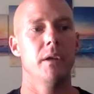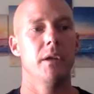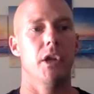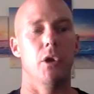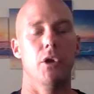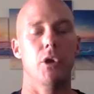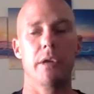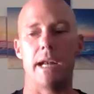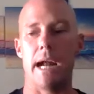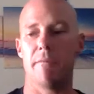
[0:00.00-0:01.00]
you know, you
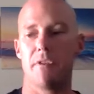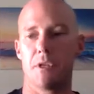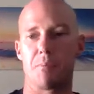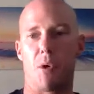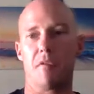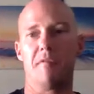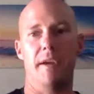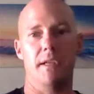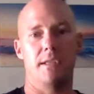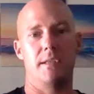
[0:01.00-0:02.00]
can have this
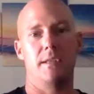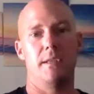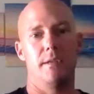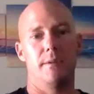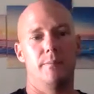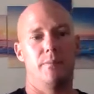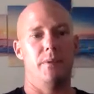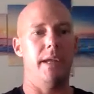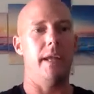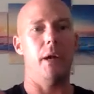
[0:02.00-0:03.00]
perfect,
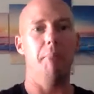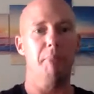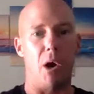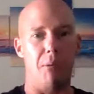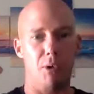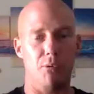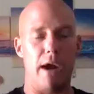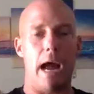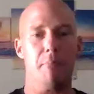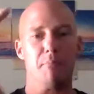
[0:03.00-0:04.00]
in a bubble
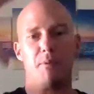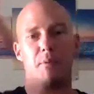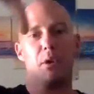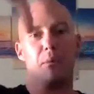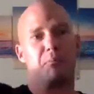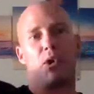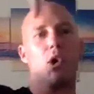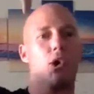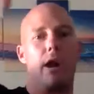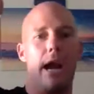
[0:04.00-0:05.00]
wrap
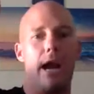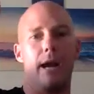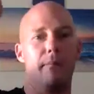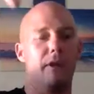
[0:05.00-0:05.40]
program, it